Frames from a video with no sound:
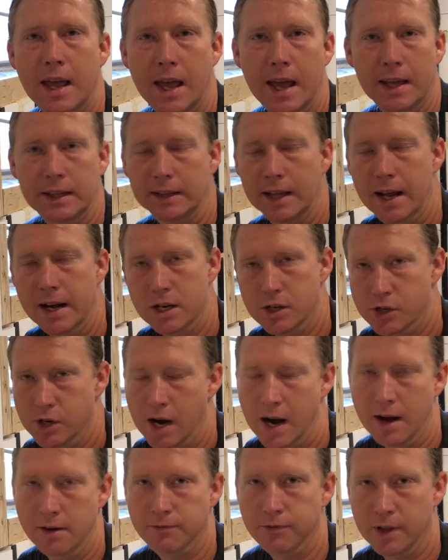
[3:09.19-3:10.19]
and let it
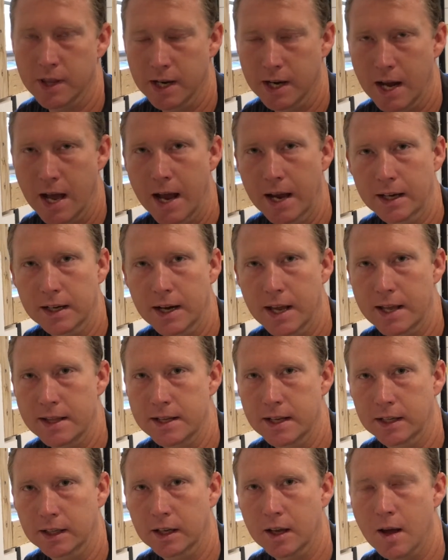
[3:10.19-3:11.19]
dry for the night. And
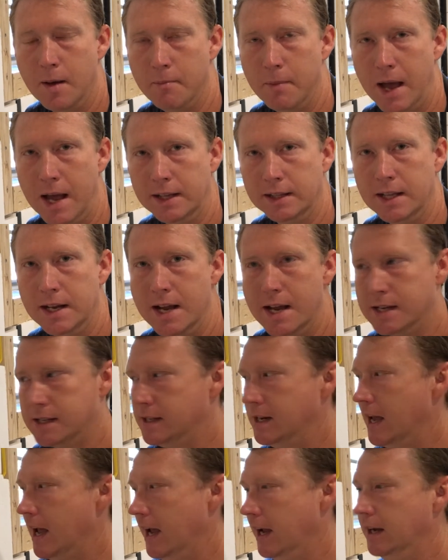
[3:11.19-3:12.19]
then come back the
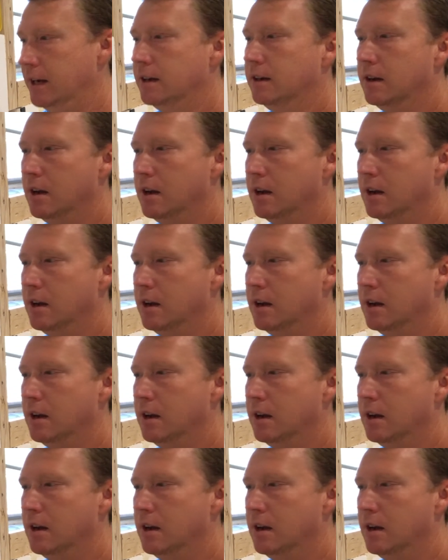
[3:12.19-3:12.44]
next day,